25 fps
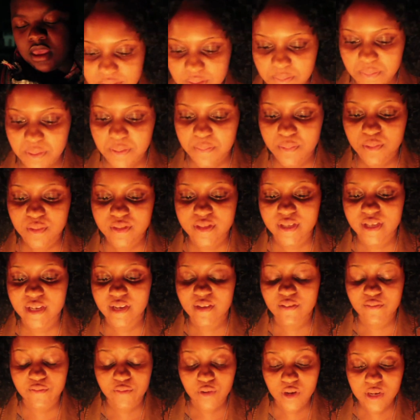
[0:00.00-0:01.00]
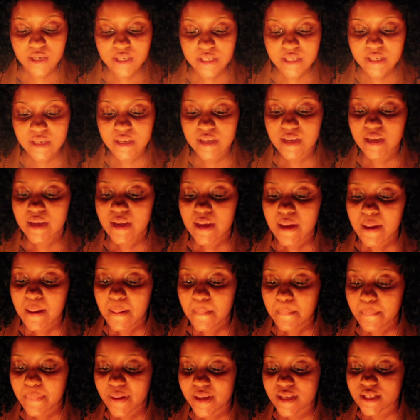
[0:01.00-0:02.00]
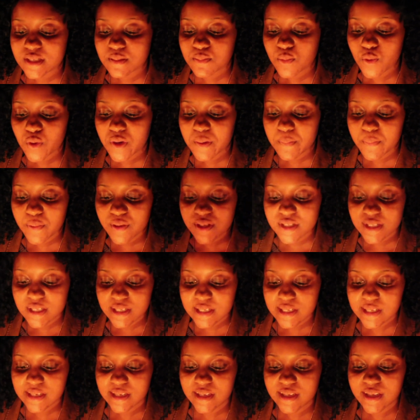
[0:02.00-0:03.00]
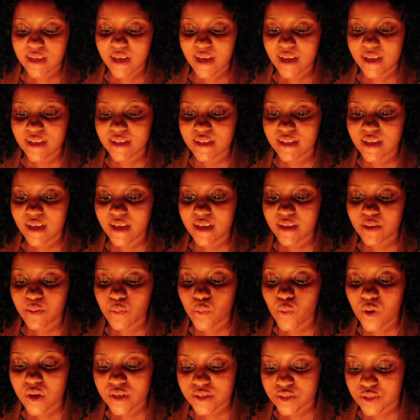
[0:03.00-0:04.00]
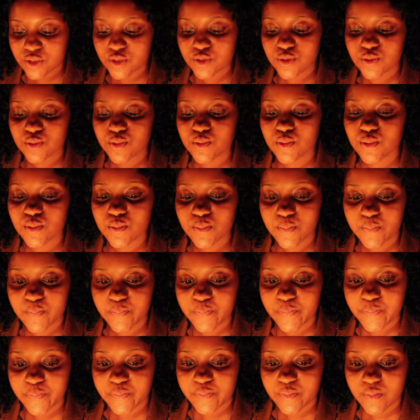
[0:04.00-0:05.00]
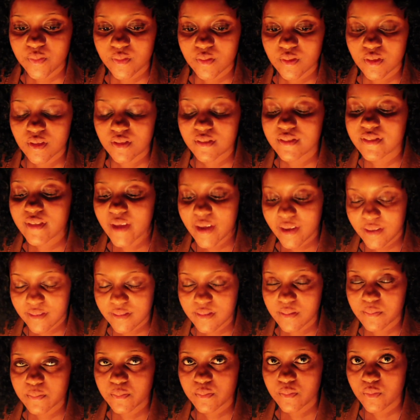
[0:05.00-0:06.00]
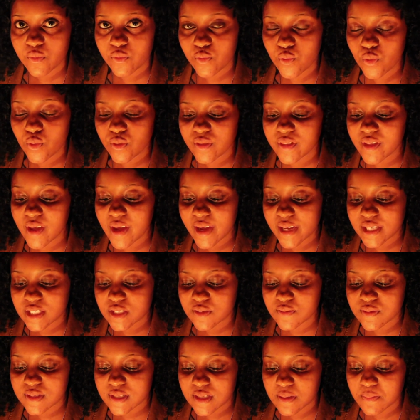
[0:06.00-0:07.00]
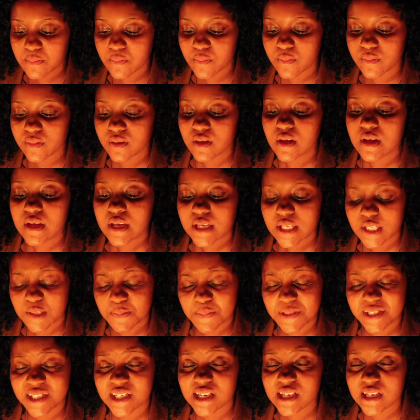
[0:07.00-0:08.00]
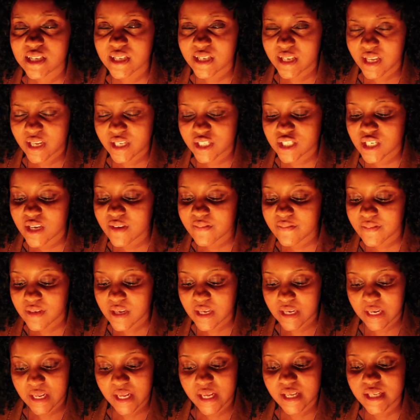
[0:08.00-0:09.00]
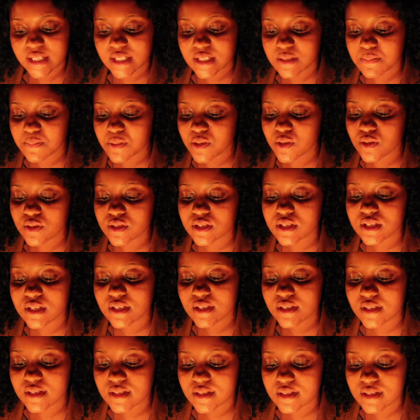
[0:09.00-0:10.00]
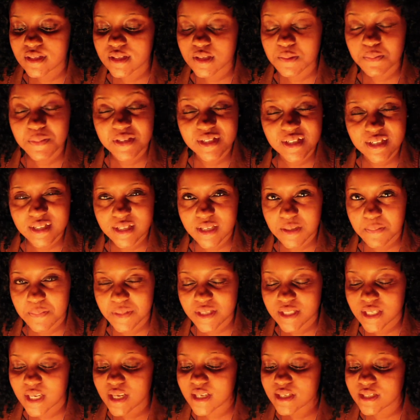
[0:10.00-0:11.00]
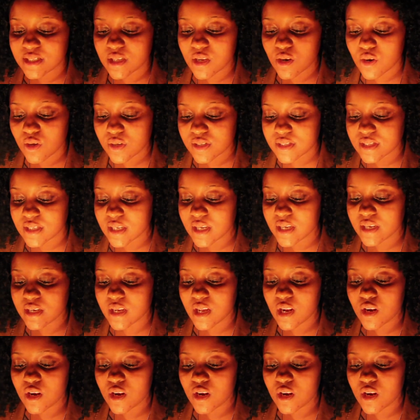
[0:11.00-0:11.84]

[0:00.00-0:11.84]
The people that have fallen, but more importantly, I, I want to thank them for their activism, especially in HIV and AIDS, because it's, it's been stigmatized a lot, and